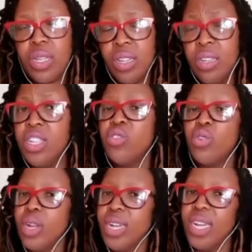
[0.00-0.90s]

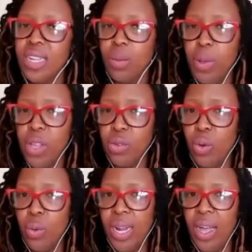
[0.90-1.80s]
disconnected
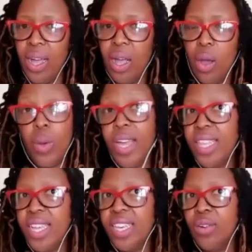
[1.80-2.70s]
persona where
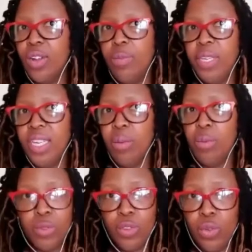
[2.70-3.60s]
they cannot be
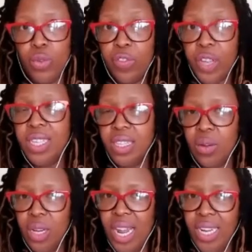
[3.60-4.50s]
able to face the
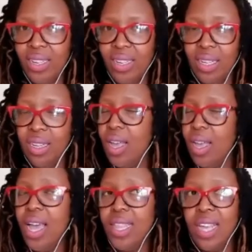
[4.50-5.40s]
reality.
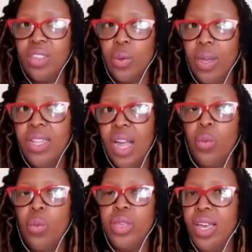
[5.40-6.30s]
And that's where now
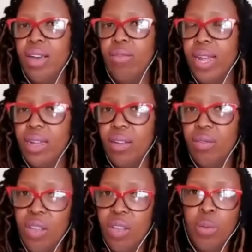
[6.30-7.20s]
we have like
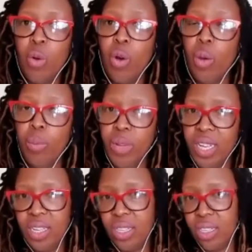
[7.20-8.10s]
even more
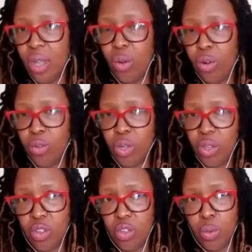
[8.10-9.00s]
complicated psychological
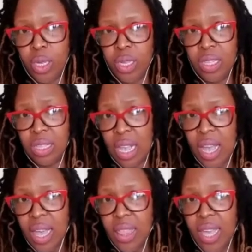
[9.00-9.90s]
situations
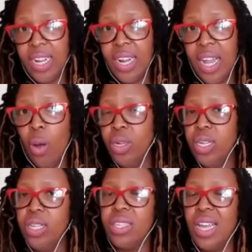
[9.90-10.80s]
that now
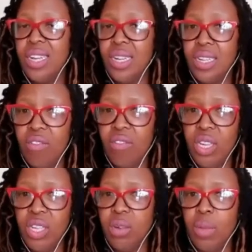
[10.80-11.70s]
needs an
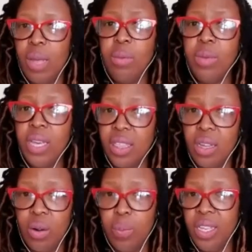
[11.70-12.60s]
intervention by maybe a
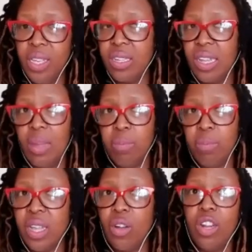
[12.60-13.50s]
therapist,
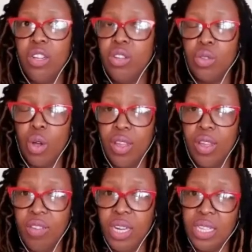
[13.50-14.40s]
psychologist, or
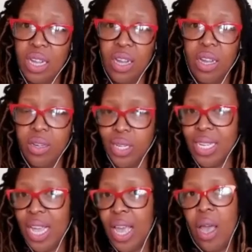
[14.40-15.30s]
even a
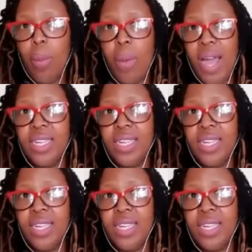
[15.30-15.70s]
psychiatrist. But